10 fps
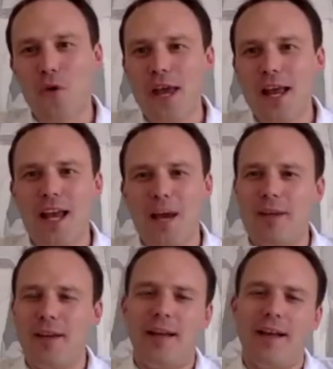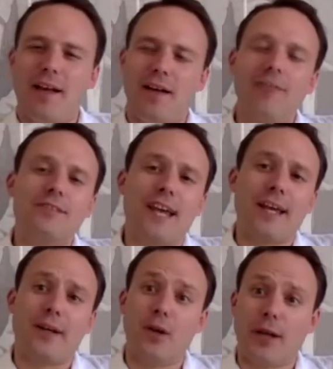really, I mean,
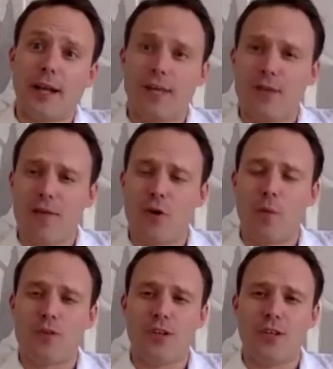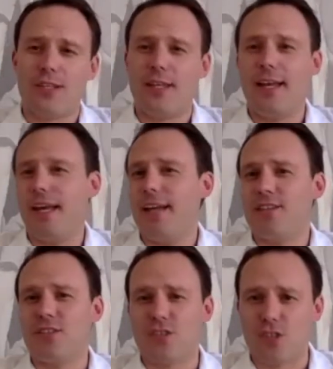take a look at it if you have the opportunity.
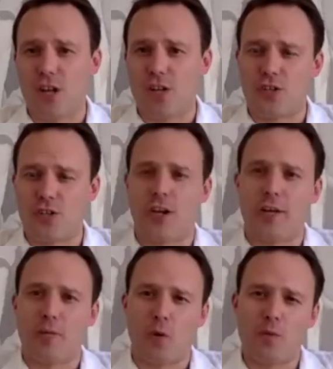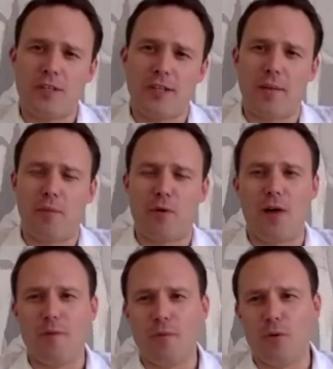It's just such a stunning property now,
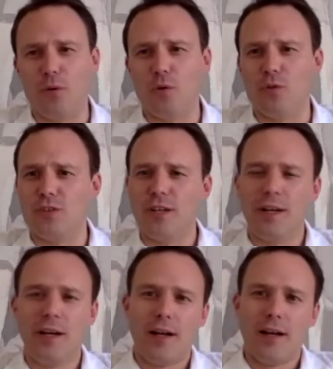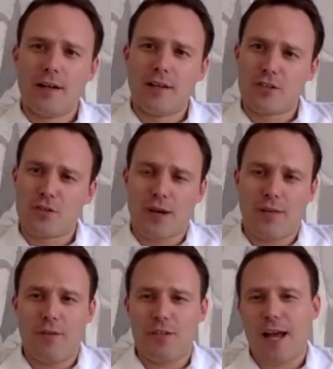private pools, these
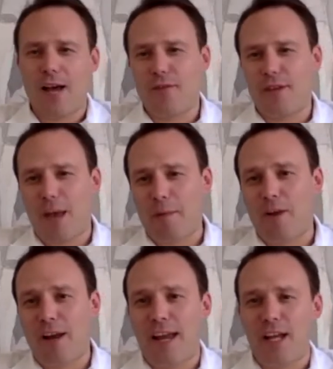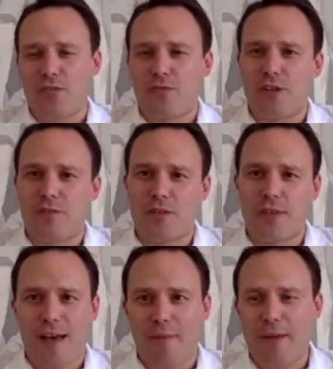great views out of the Namibia Nature Reserve. So
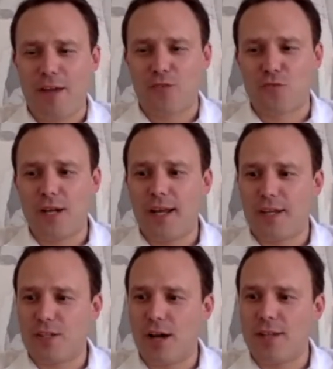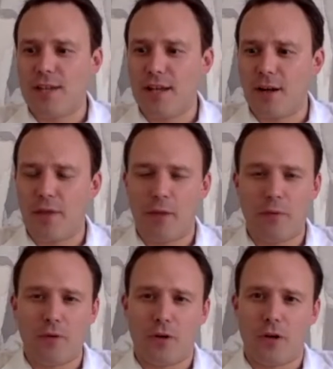that's really exciting. I think
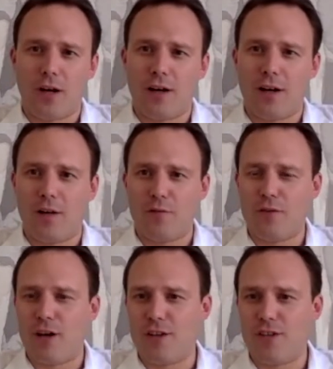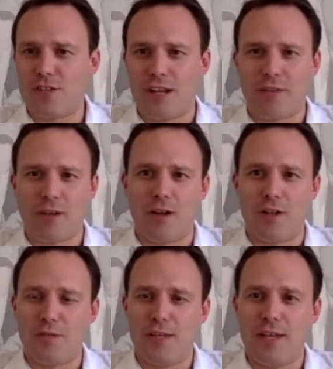we've got our first set of
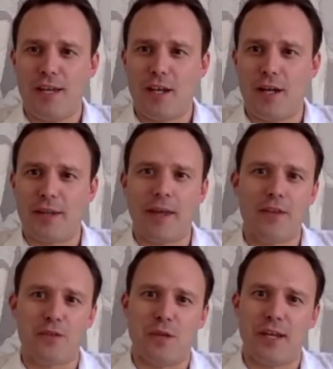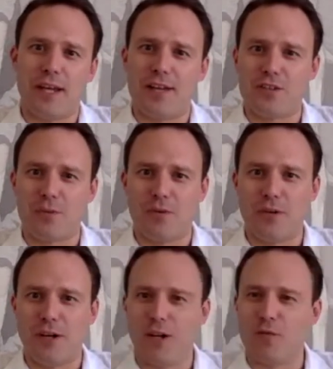clients of the year going there this weekend, so we're
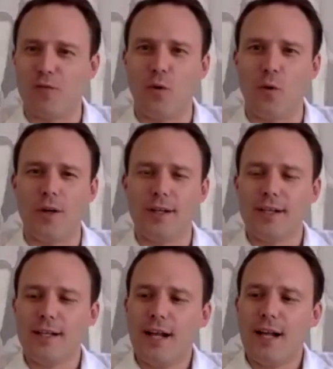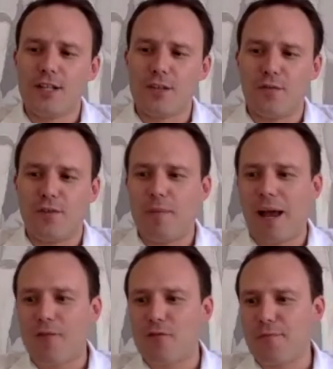really looking forward to the
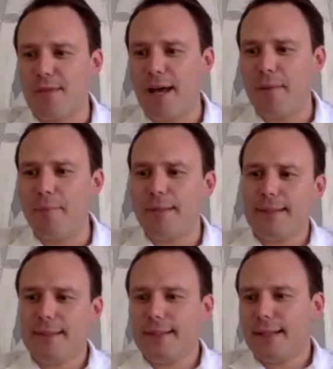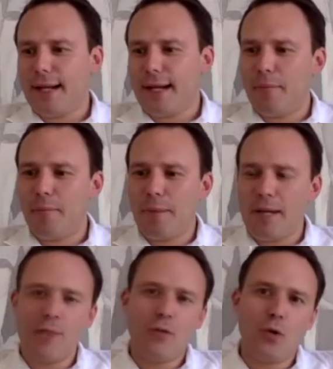feedback from them.
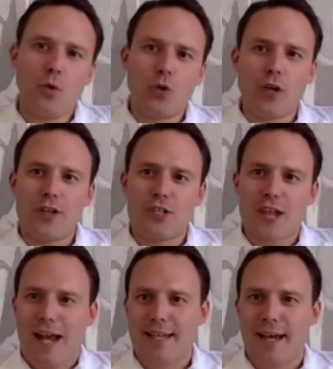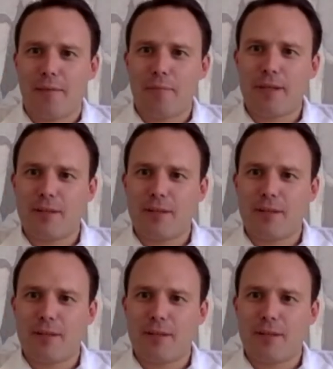Many of you will know Jack's Camp in